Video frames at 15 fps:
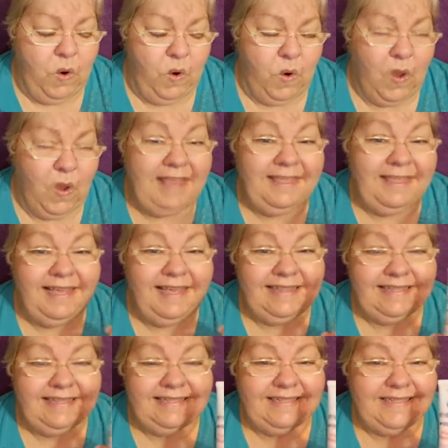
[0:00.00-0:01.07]
I think
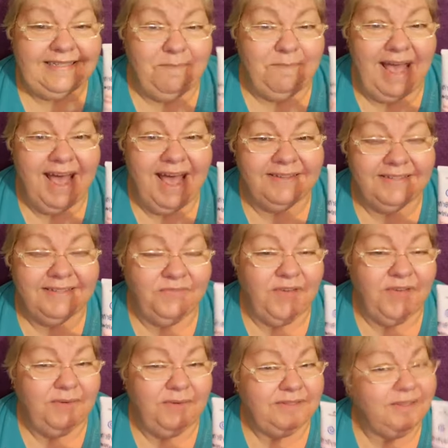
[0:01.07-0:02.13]
this is a pass if
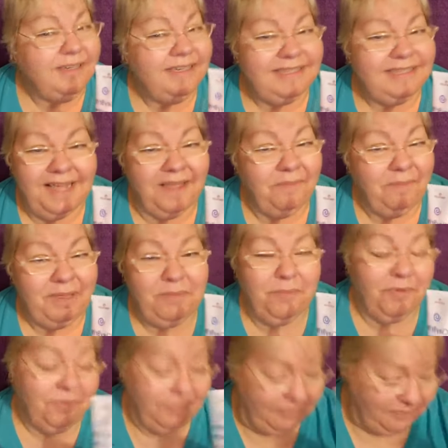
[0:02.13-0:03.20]
I was going to tell
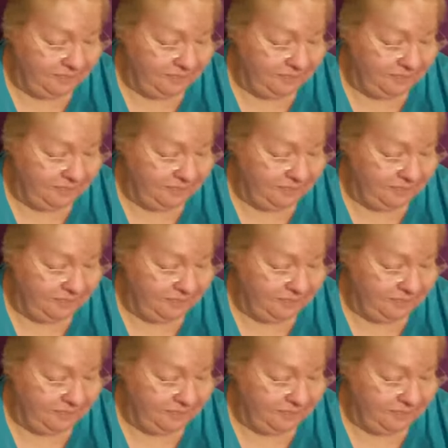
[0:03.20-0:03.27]
people.